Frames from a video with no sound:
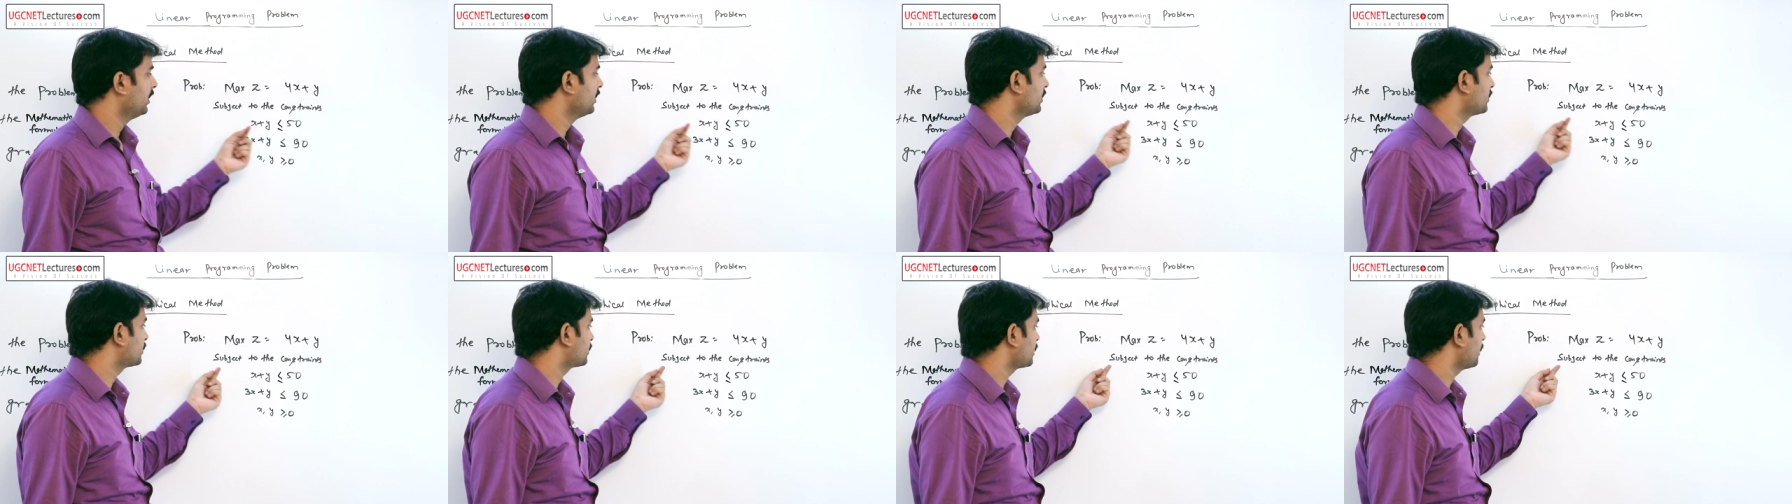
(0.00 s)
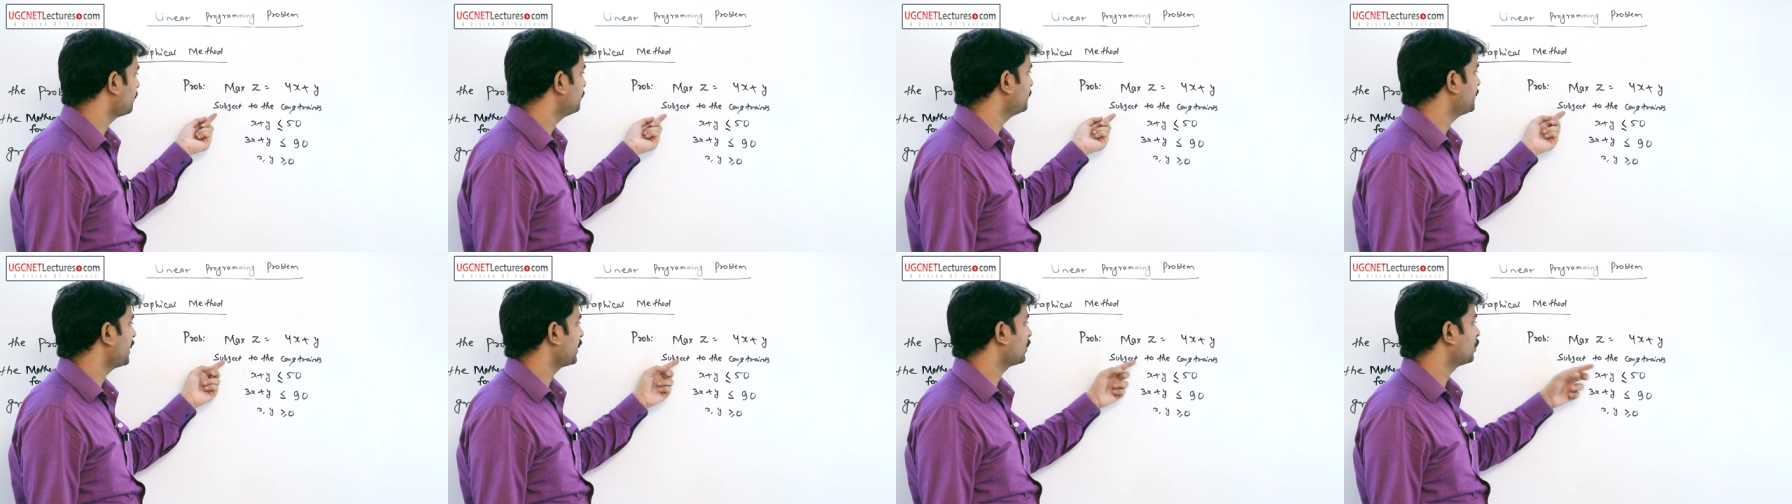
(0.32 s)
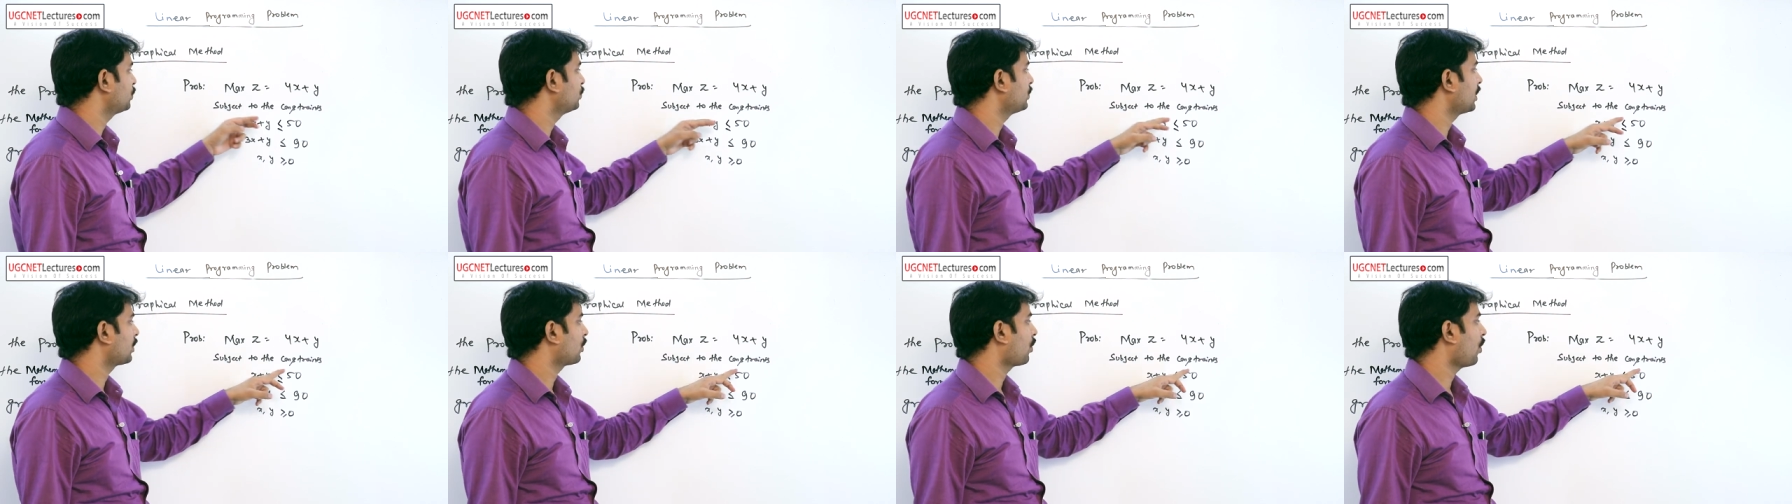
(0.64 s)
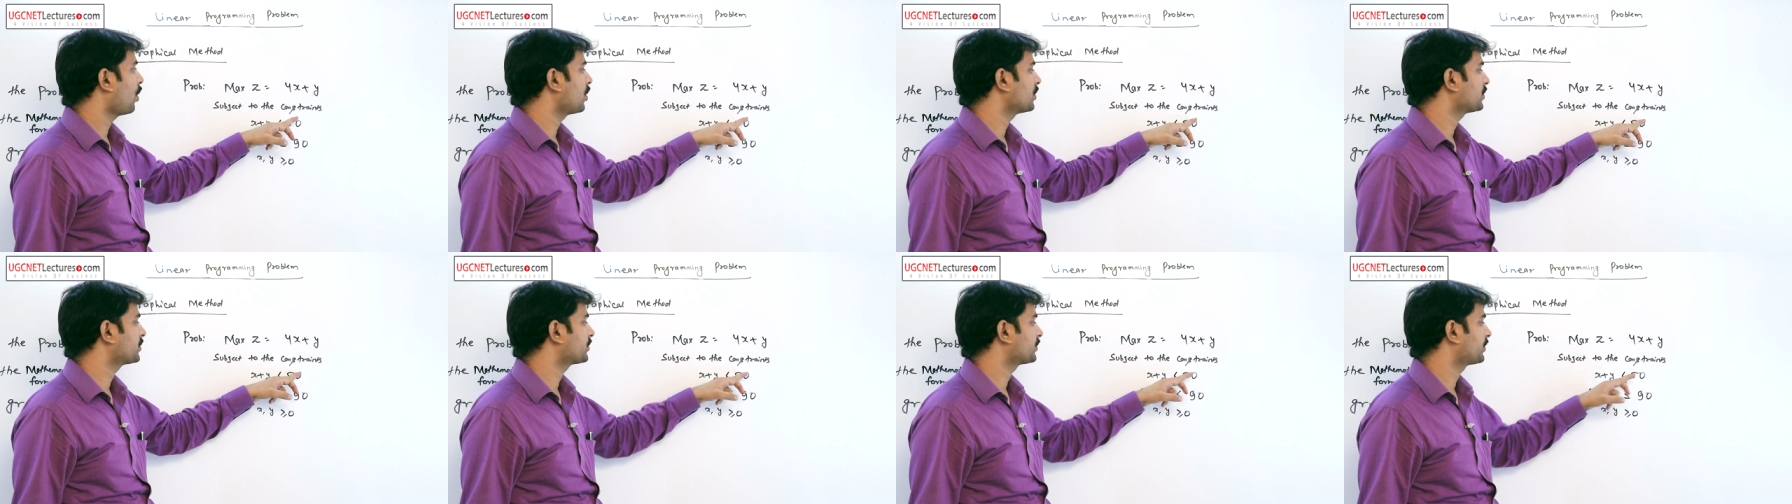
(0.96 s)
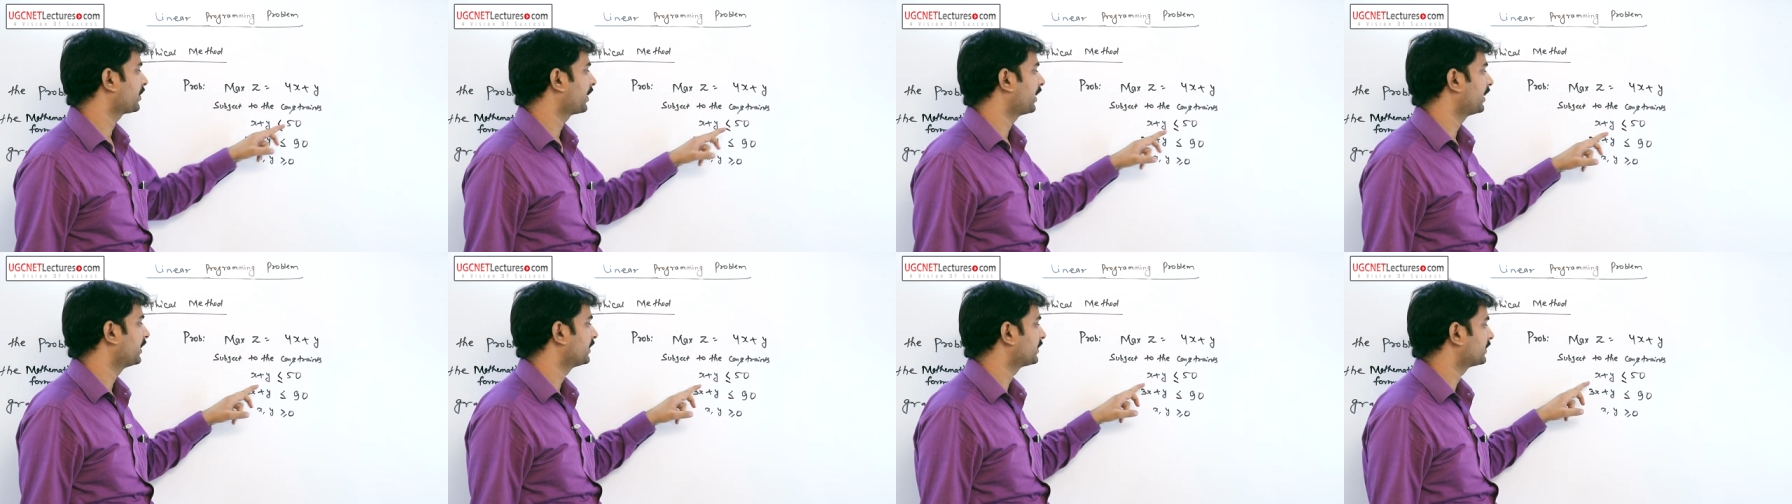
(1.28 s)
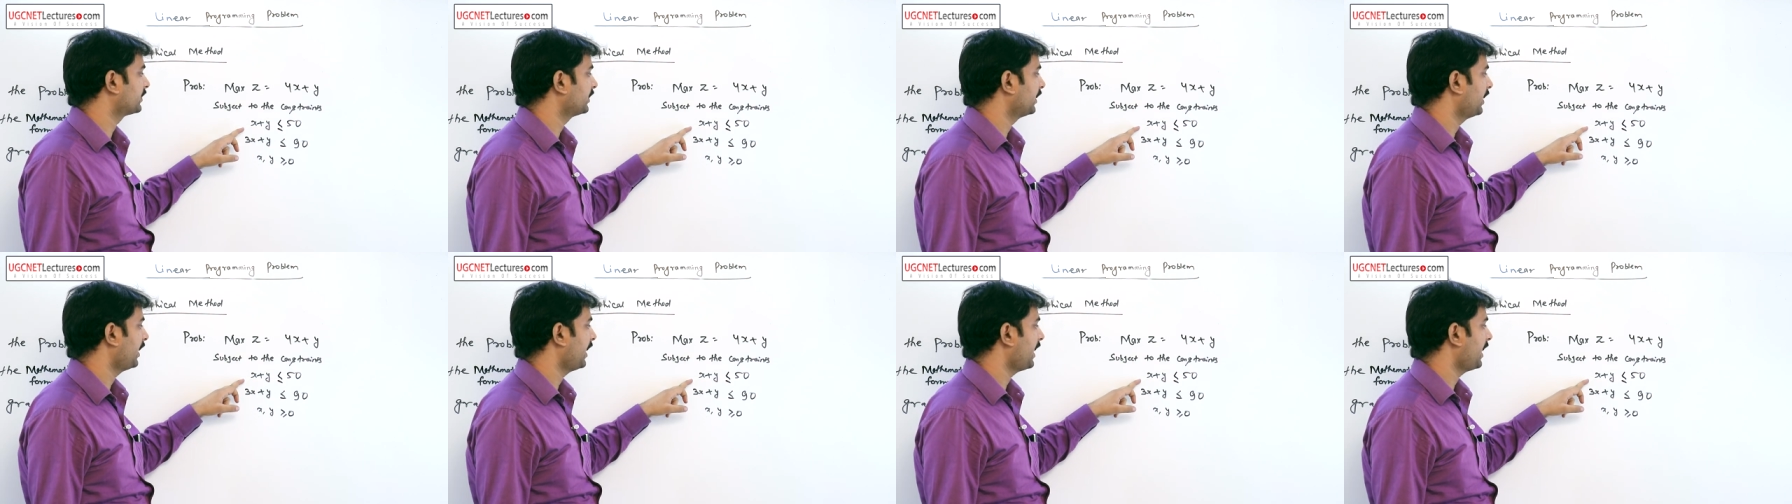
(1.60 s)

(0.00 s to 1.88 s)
subject to the constraints